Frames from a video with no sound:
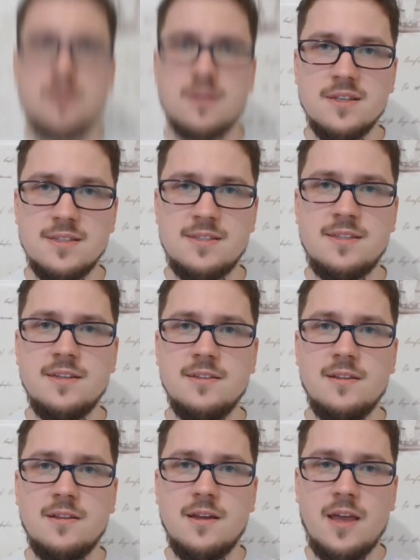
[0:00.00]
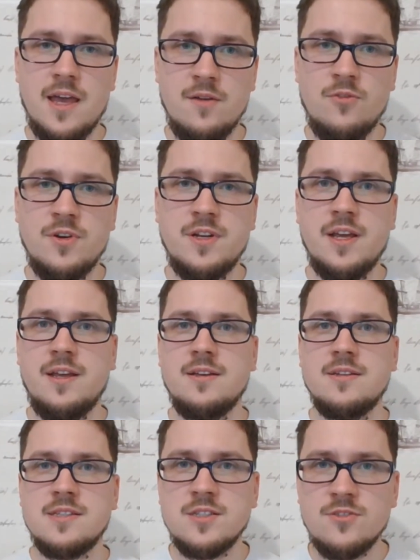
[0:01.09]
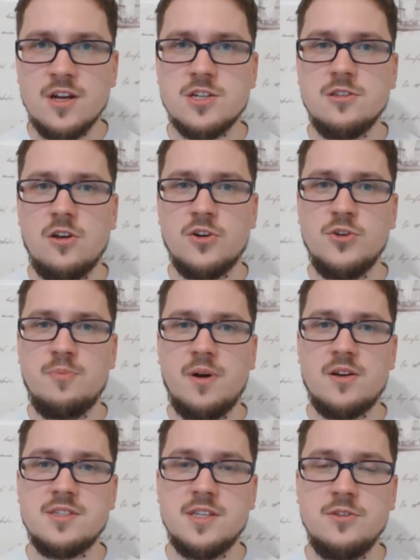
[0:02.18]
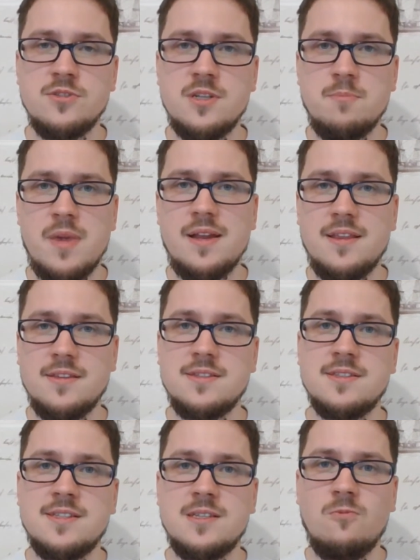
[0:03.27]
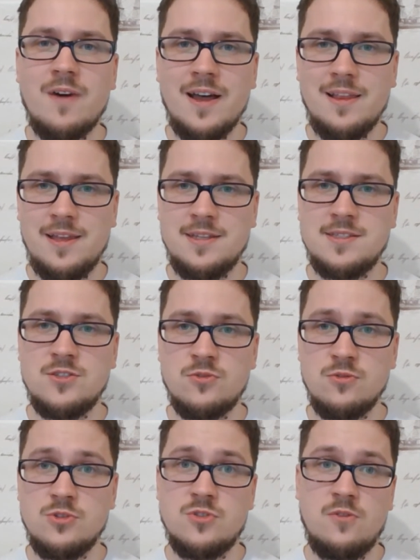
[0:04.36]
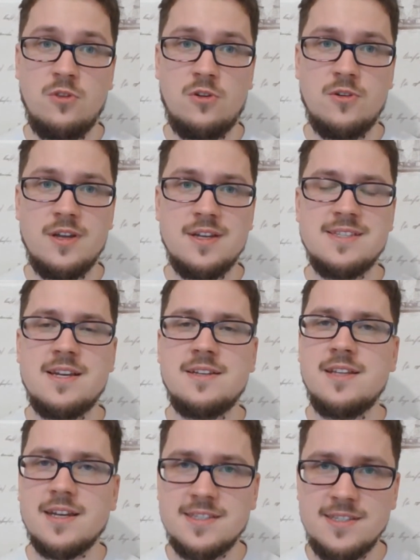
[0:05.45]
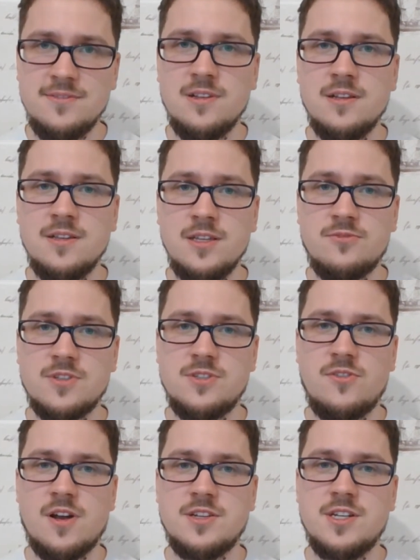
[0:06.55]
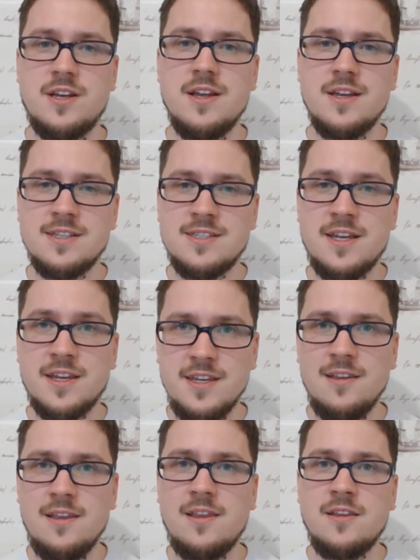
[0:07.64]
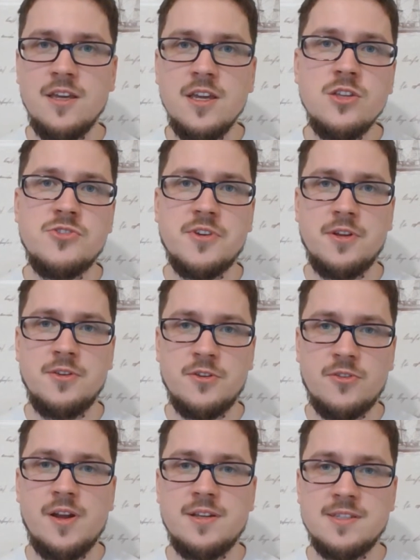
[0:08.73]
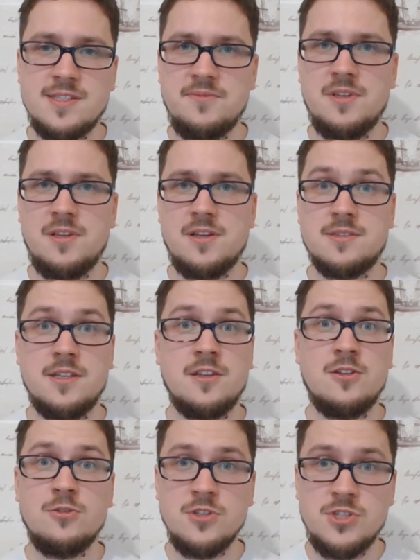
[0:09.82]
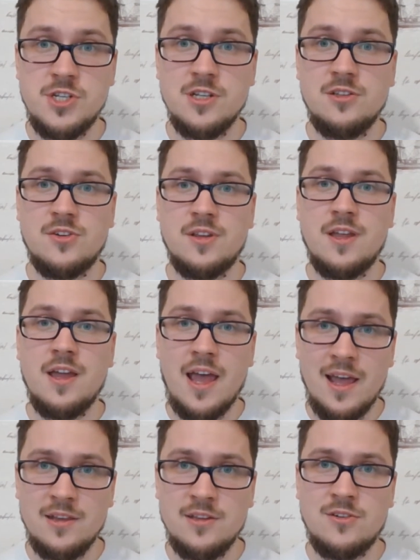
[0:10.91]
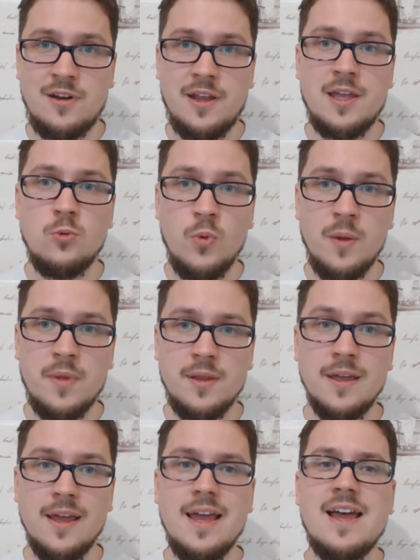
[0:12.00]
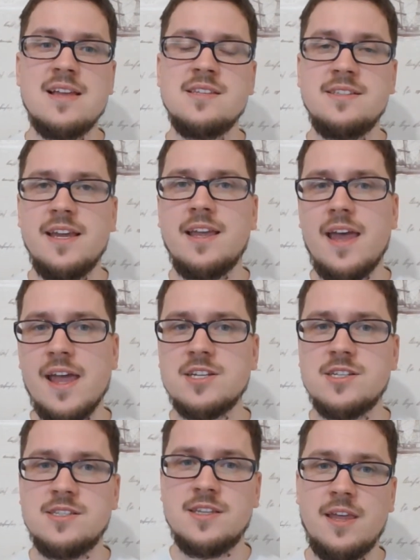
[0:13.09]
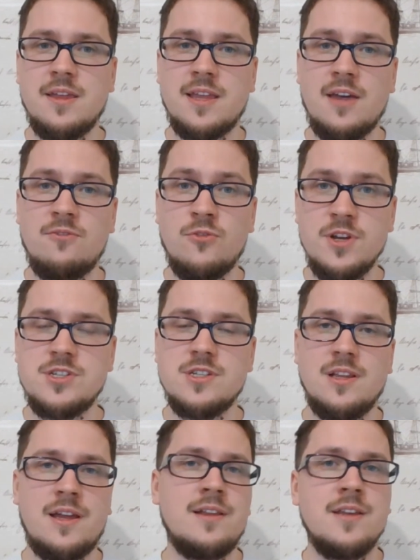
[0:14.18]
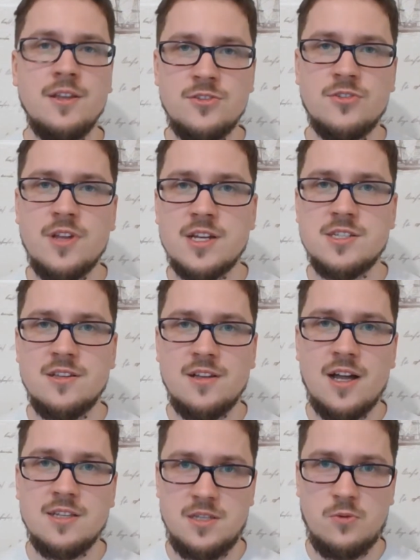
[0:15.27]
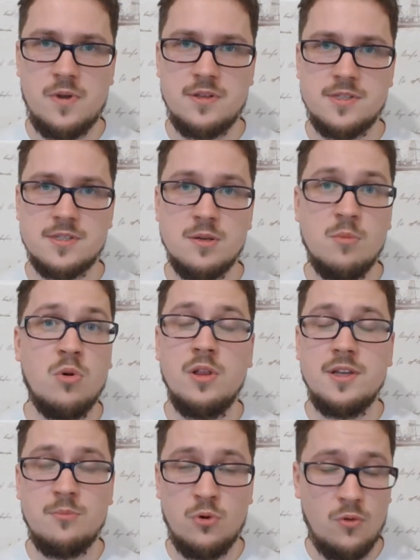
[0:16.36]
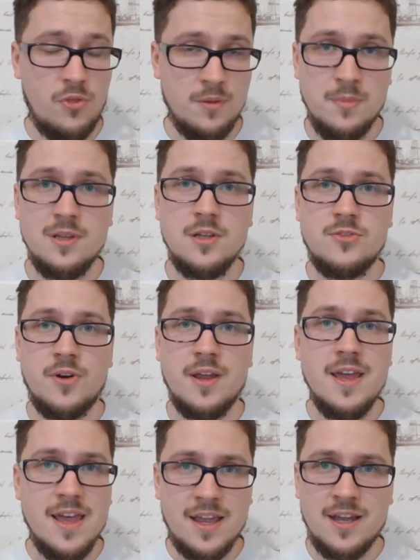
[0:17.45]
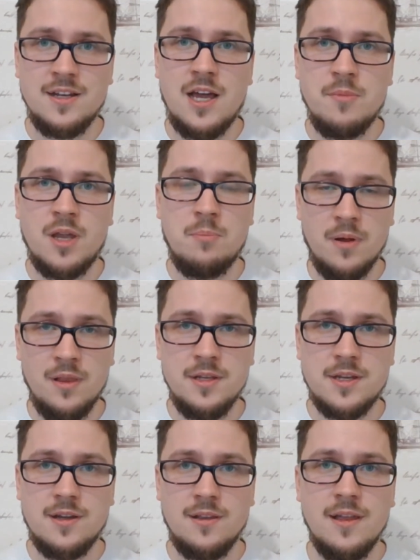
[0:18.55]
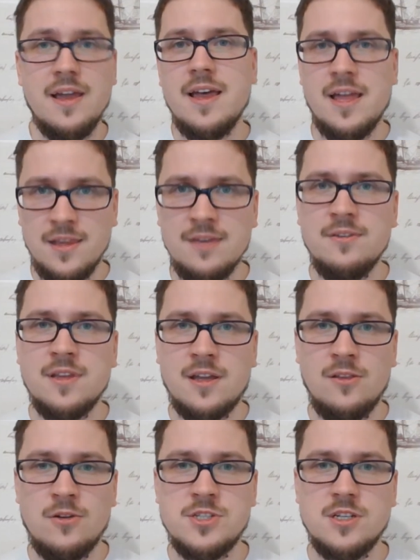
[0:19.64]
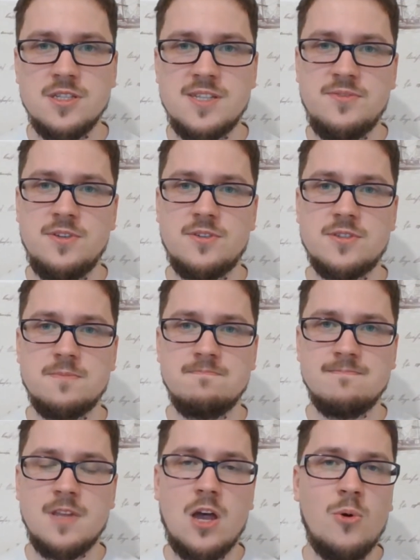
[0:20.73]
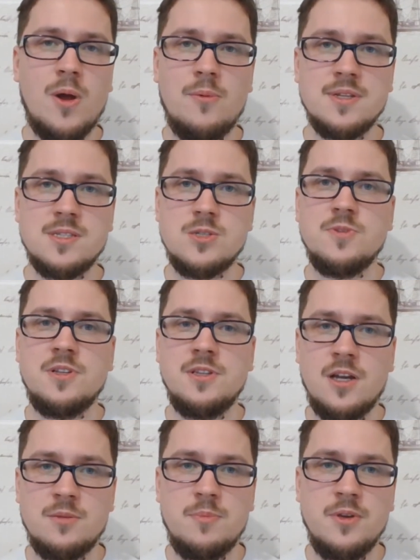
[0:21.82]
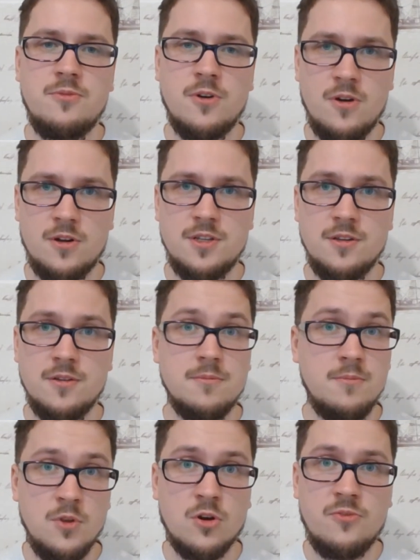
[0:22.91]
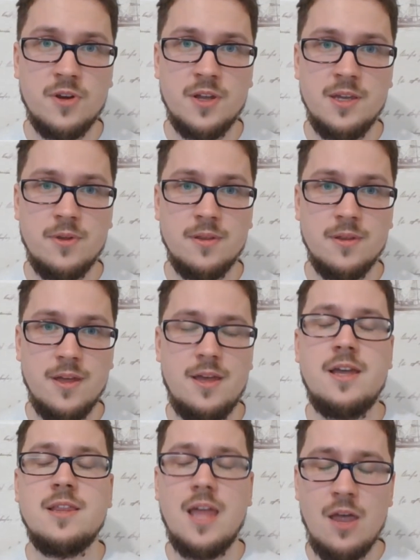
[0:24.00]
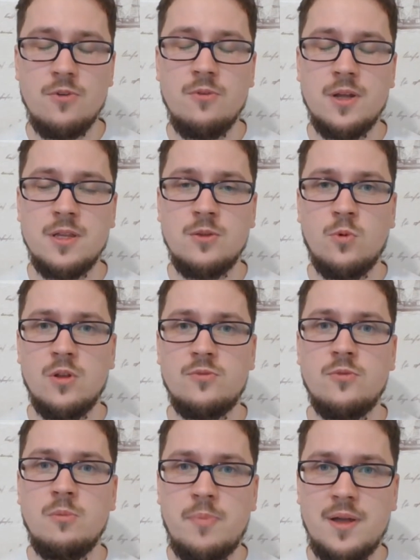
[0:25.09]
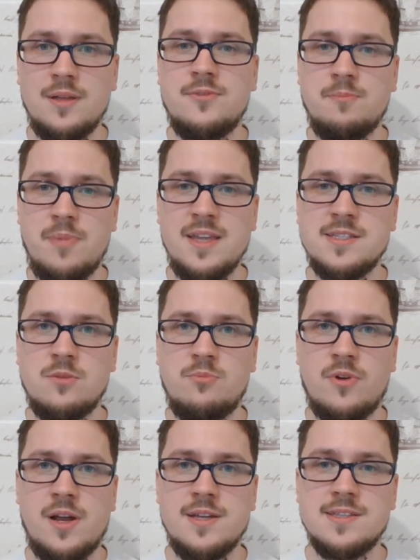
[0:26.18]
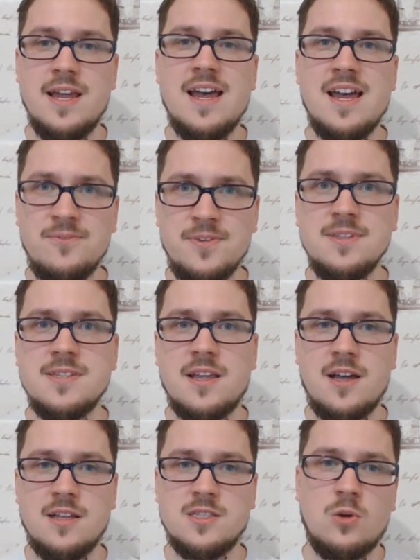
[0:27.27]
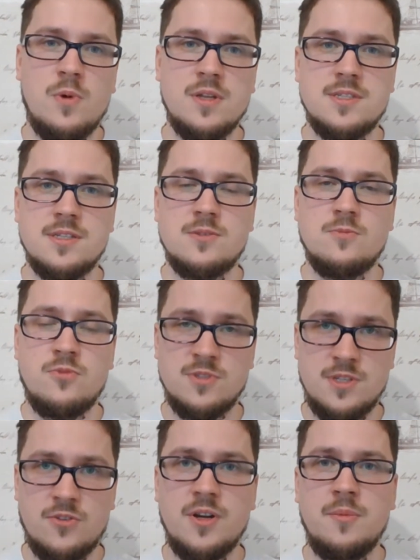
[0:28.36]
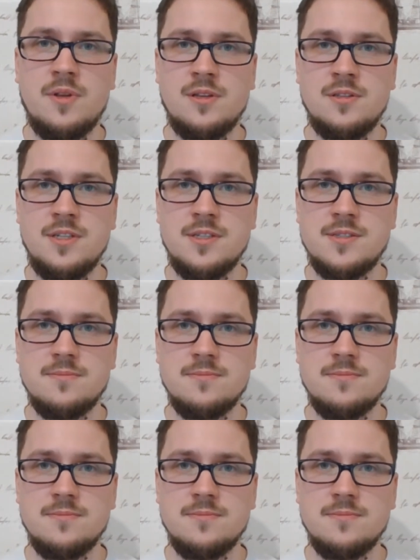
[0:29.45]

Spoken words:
Still, every day, the Russian occupiers are using methods that violate the rules of law. They attack civilian infrastructure, they are killing and injuring Ukrainian civilians, including children, elderly and women, and they take actions that have regional and international consequences, both in military, economic, political and even ecological spheres. However, this will not be forgotten nor forgiven, and everyone involved will pay their price and feel the consequences for their criminal deeds.